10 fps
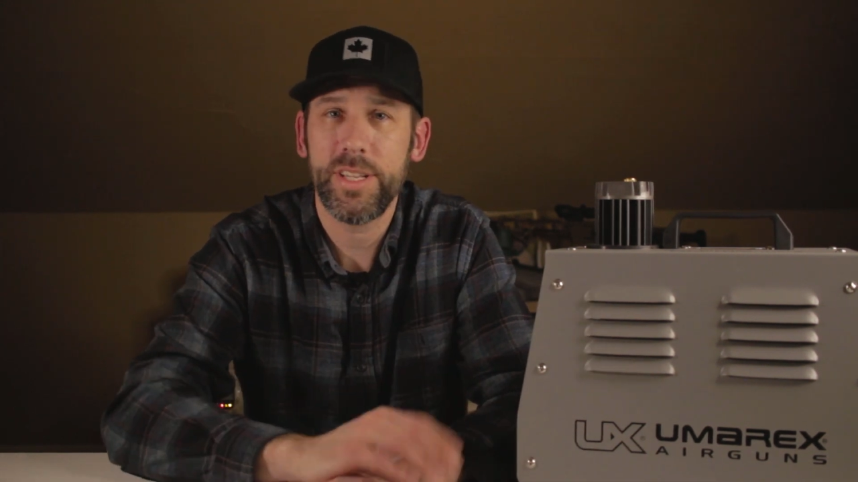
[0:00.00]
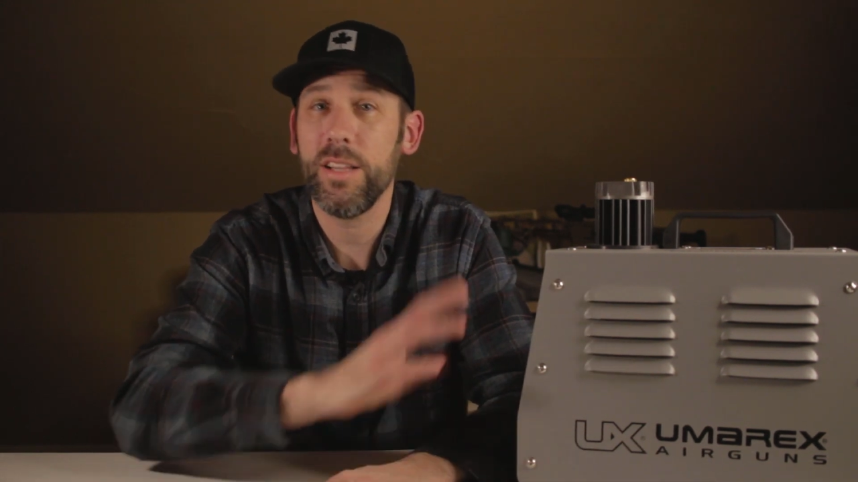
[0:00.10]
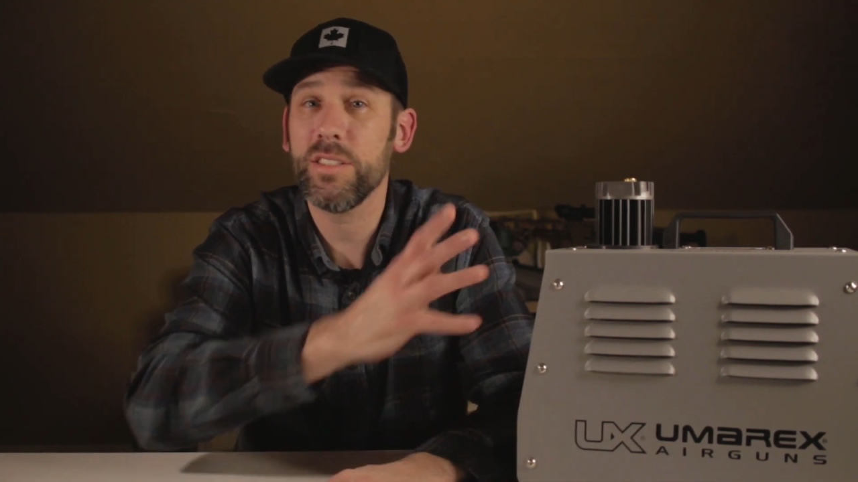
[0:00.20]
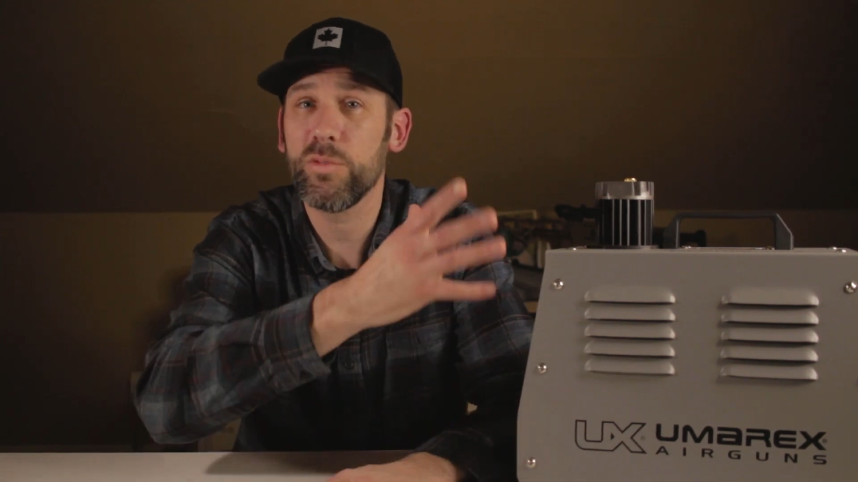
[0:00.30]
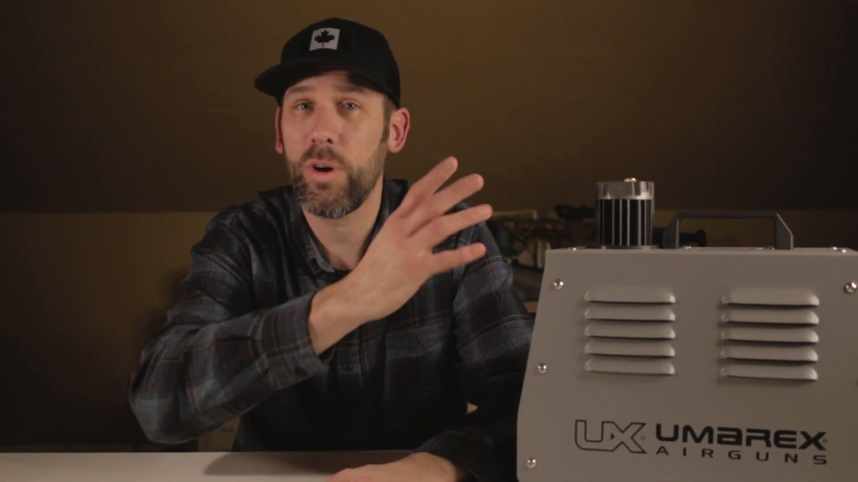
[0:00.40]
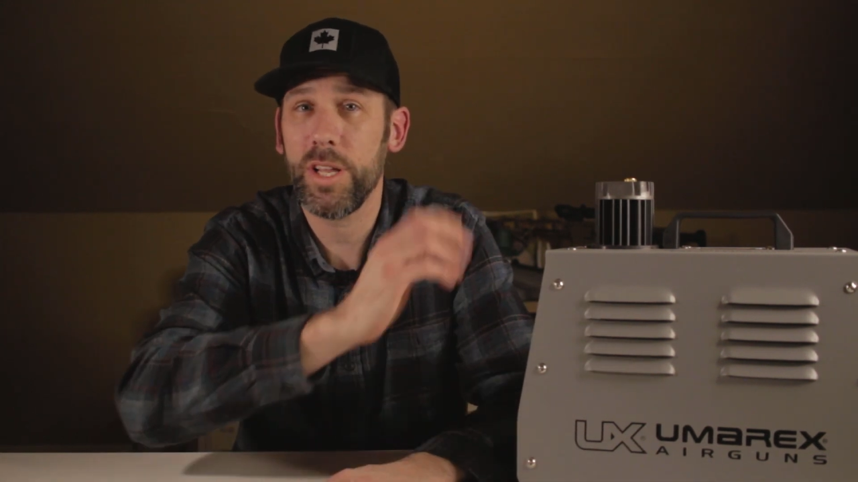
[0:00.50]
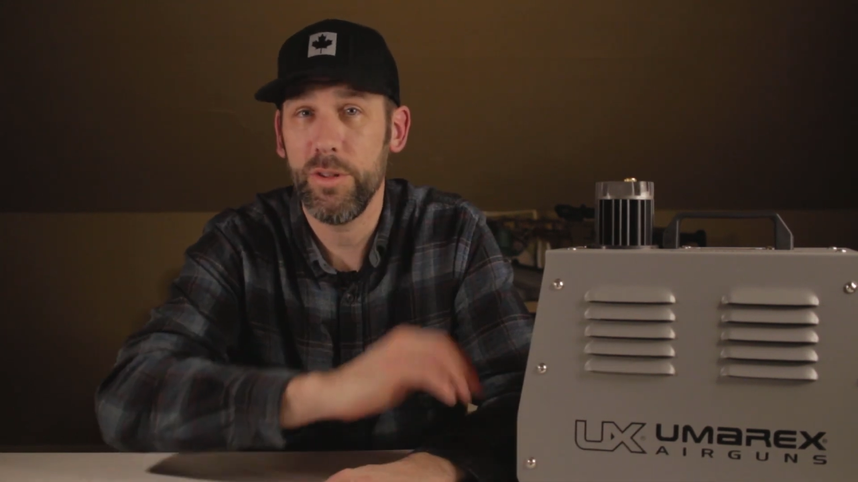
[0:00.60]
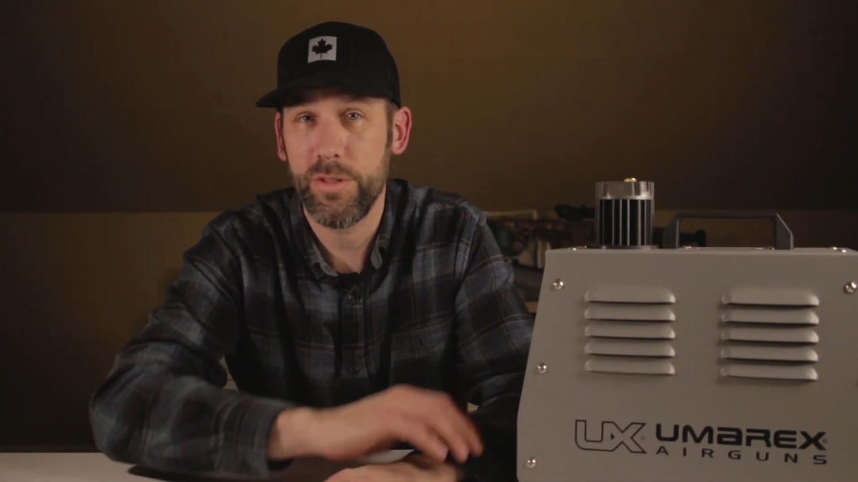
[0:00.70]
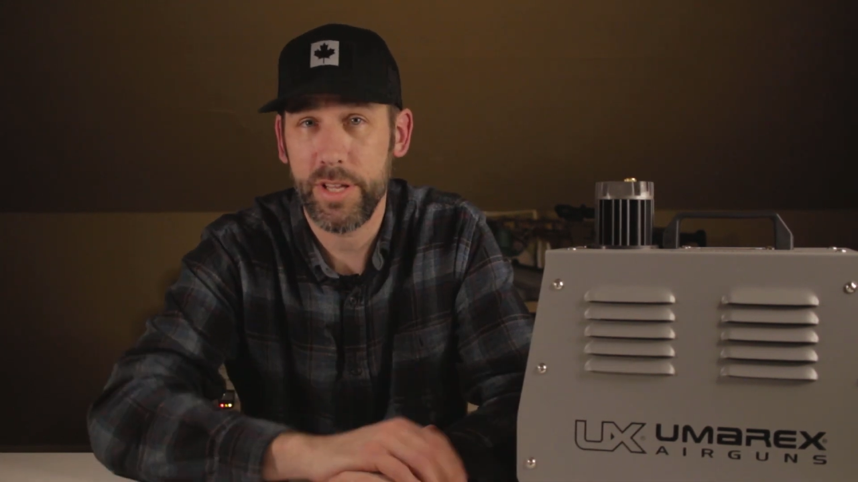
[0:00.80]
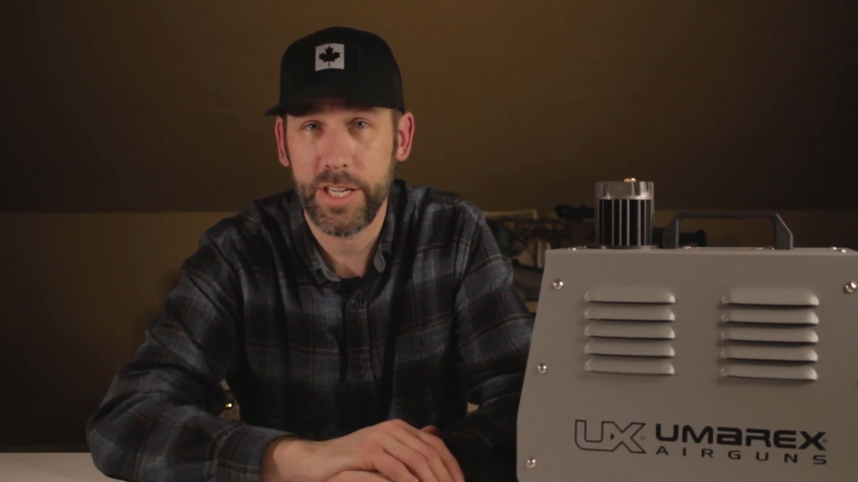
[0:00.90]
tell us why
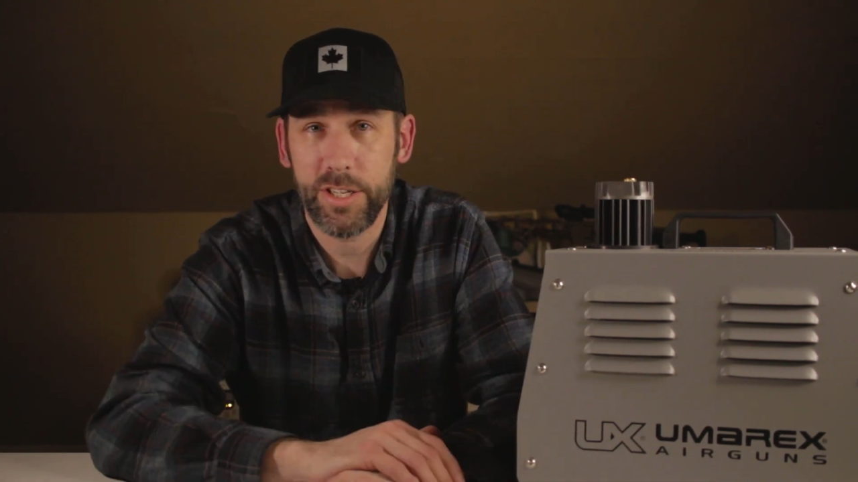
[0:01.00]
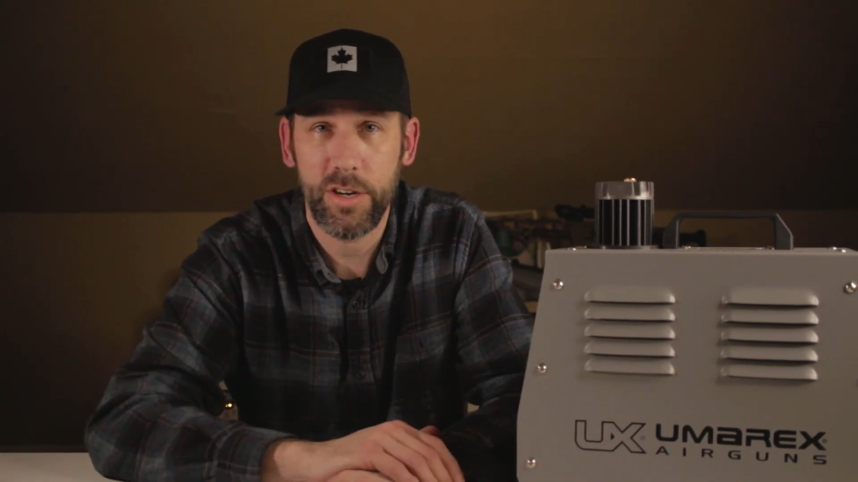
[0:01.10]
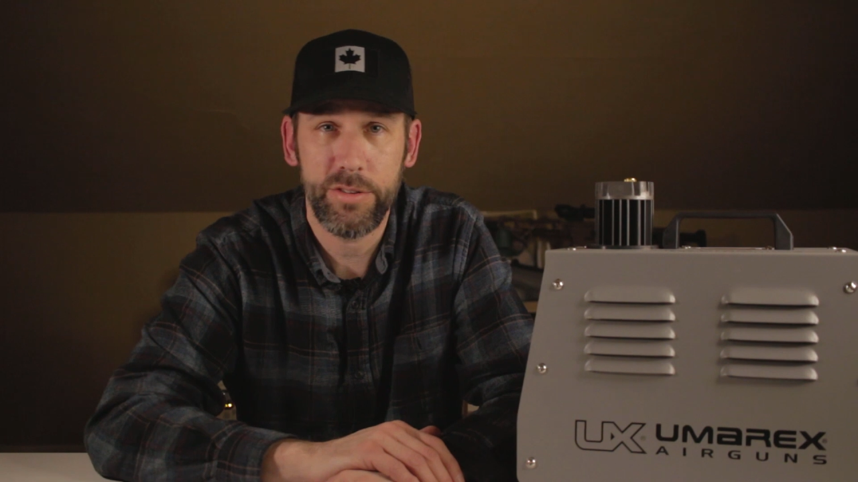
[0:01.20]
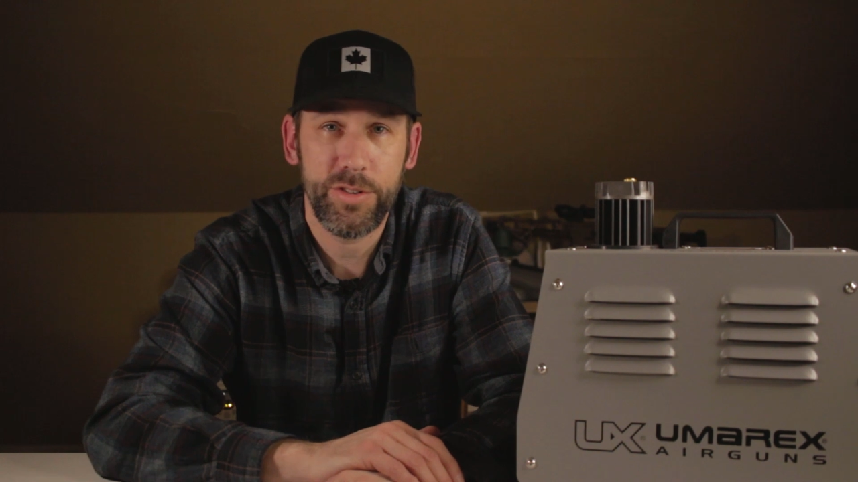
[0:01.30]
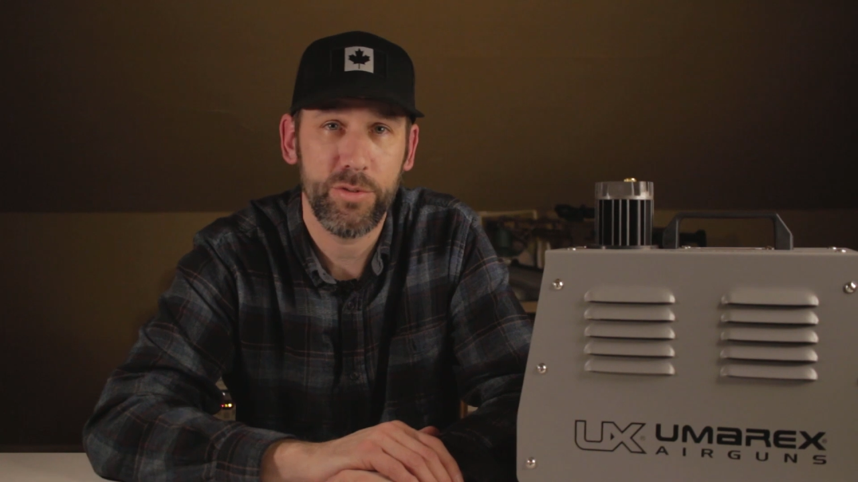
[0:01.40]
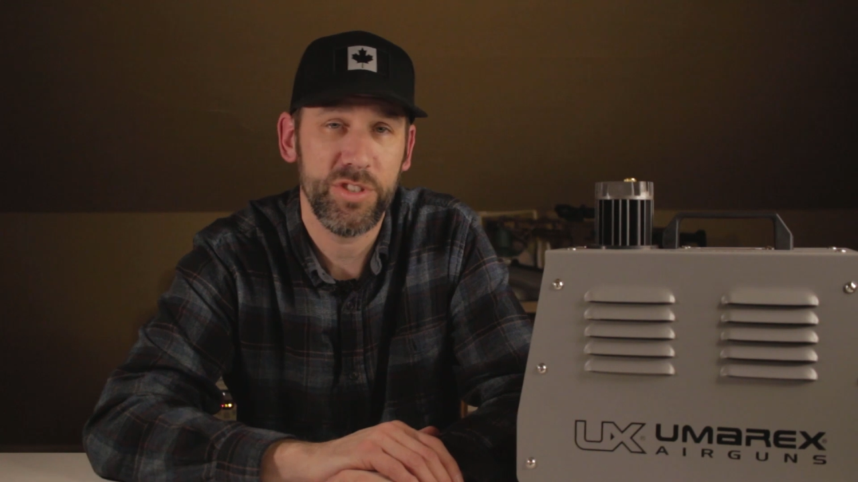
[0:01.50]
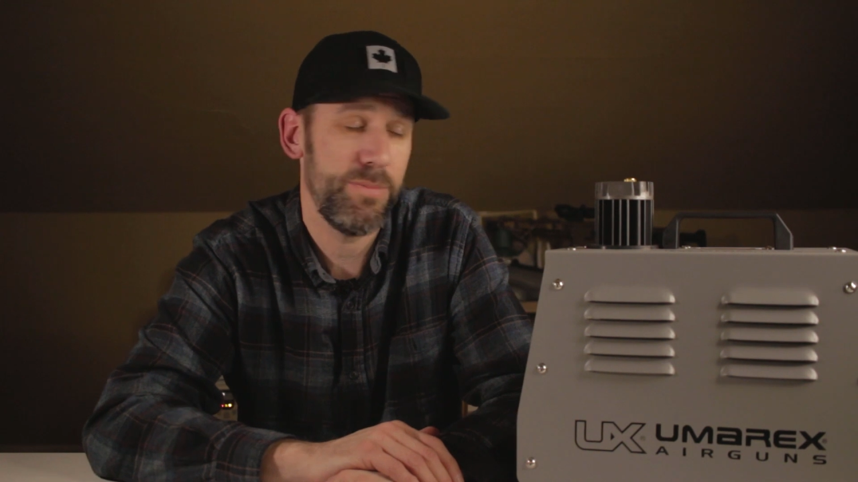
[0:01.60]
you think an offshore